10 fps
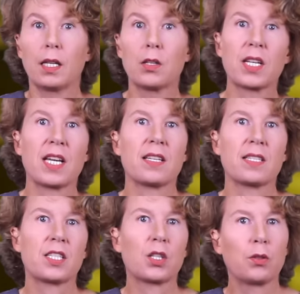Okay,
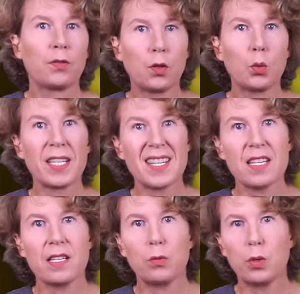so for one
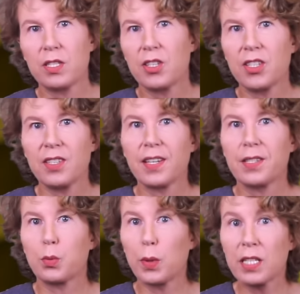thing, we see
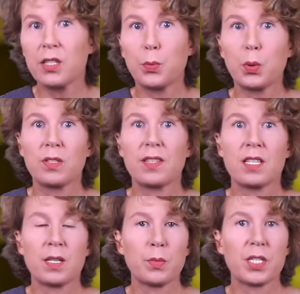that when you put the
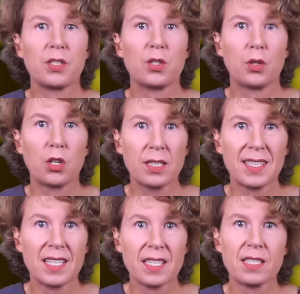numbers into
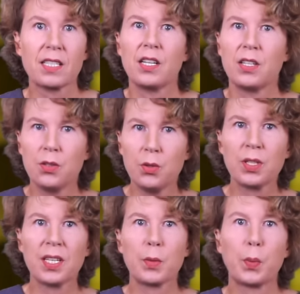context,
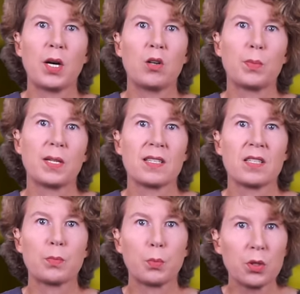nuclear power
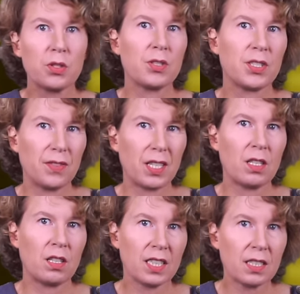plants produce
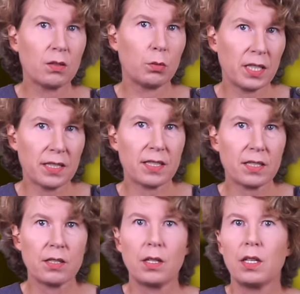very little waste.